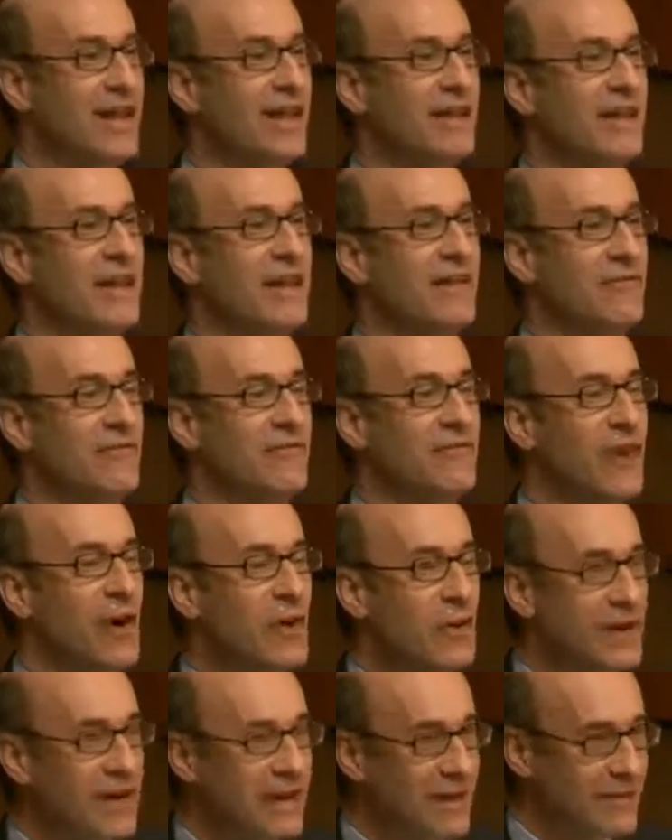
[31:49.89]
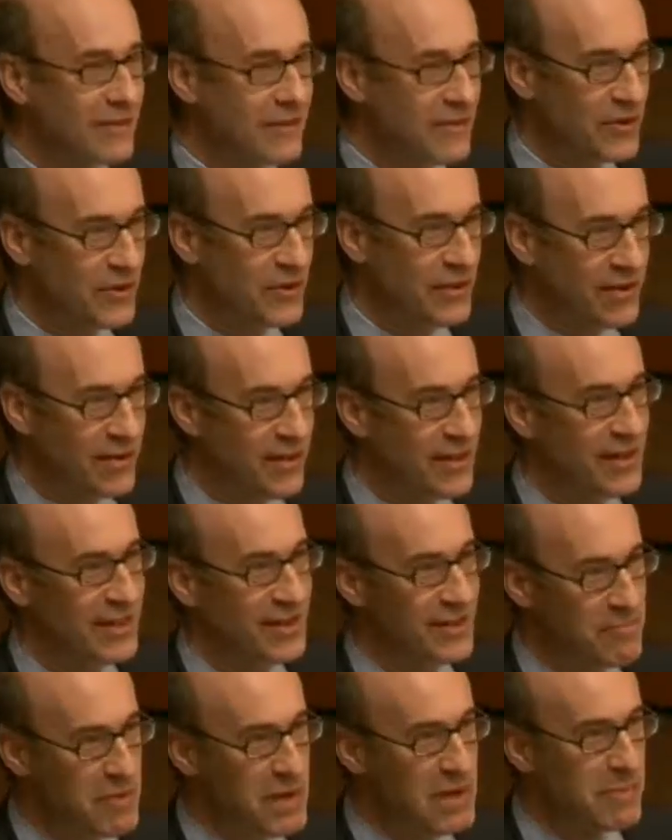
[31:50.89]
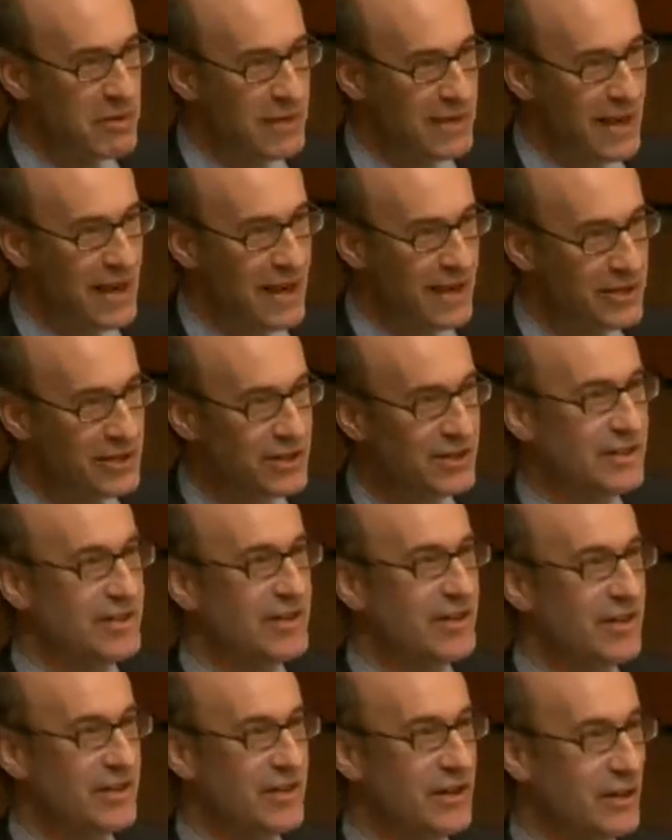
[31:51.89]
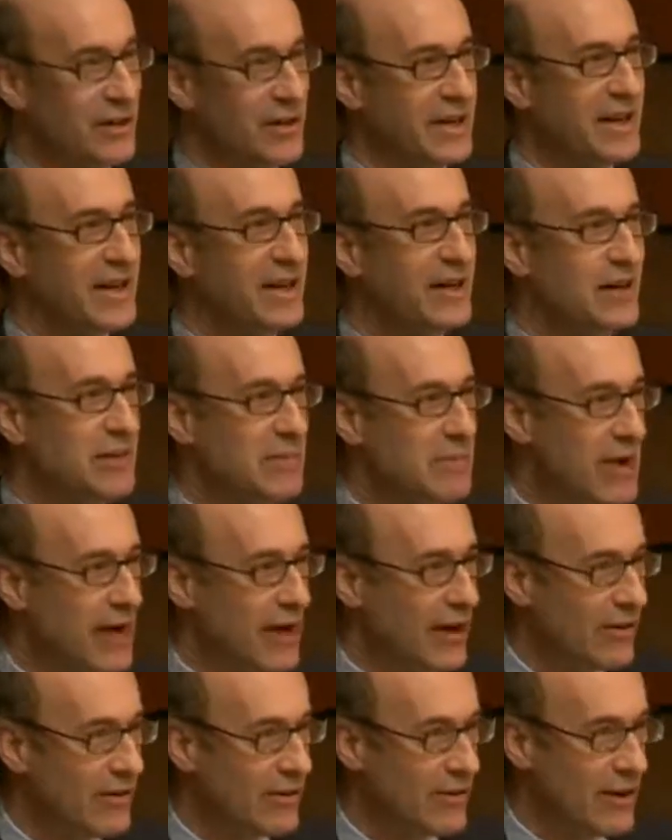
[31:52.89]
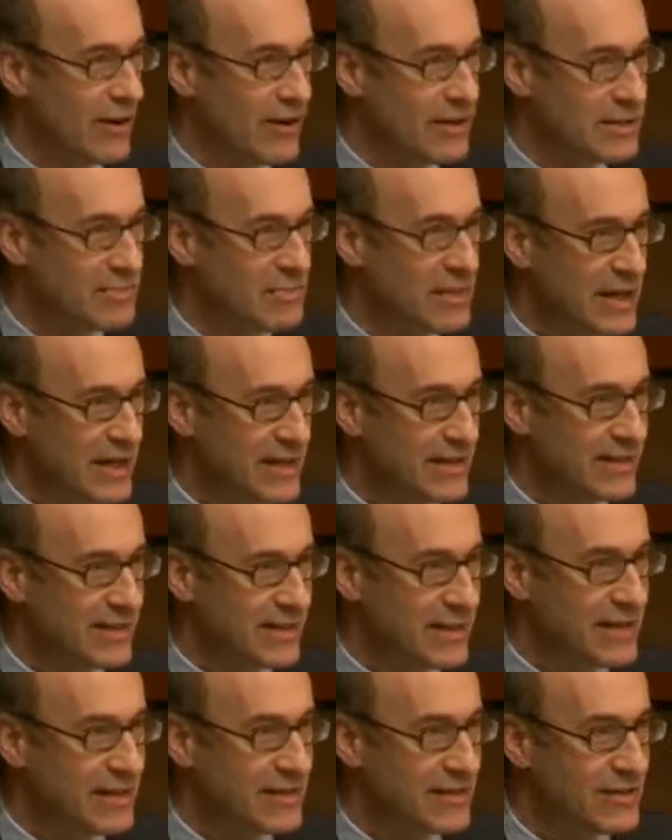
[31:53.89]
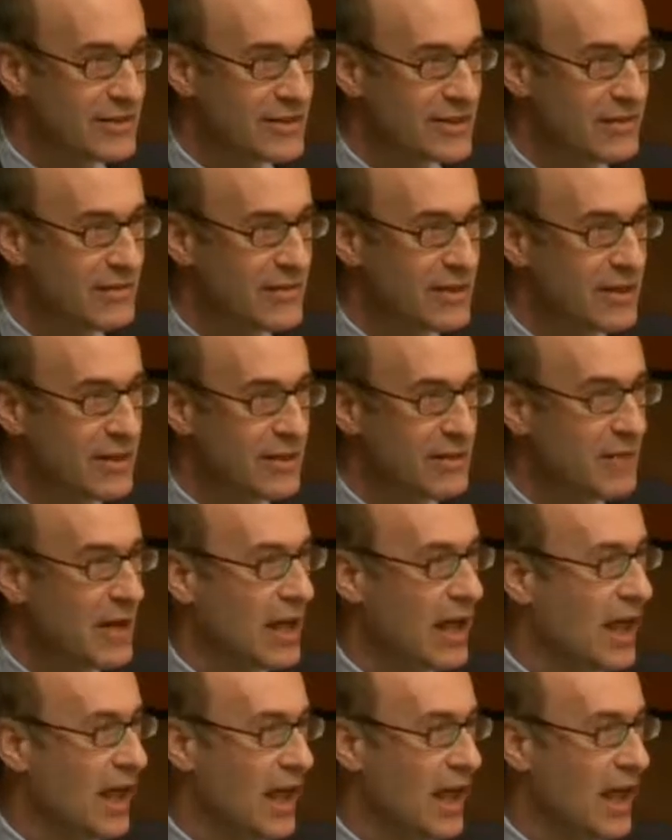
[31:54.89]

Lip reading: They have voting for people they actually, you know, care about as being the leaders of Europe.